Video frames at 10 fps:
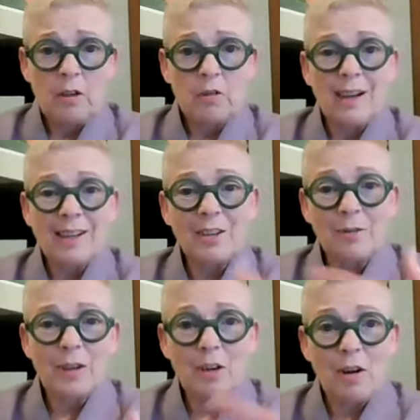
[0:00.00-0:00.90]
trying to
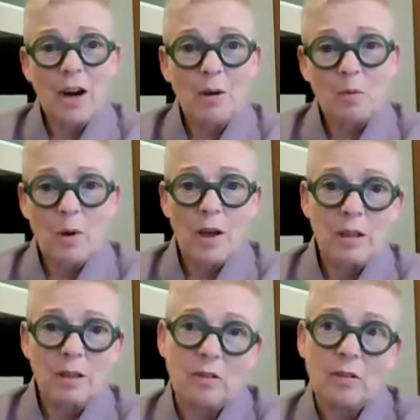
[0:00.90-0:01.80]
figure out
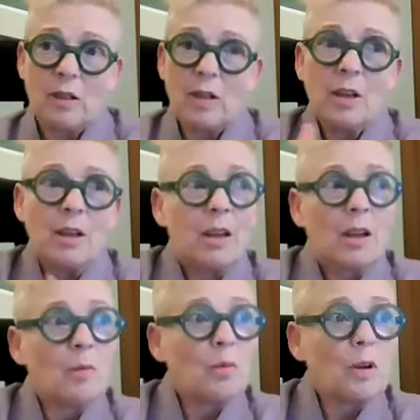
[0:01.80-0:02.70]
ways
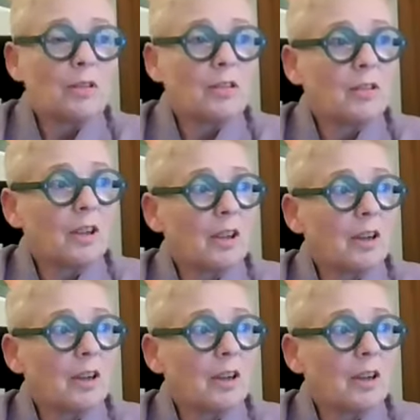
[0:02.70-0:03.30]
in which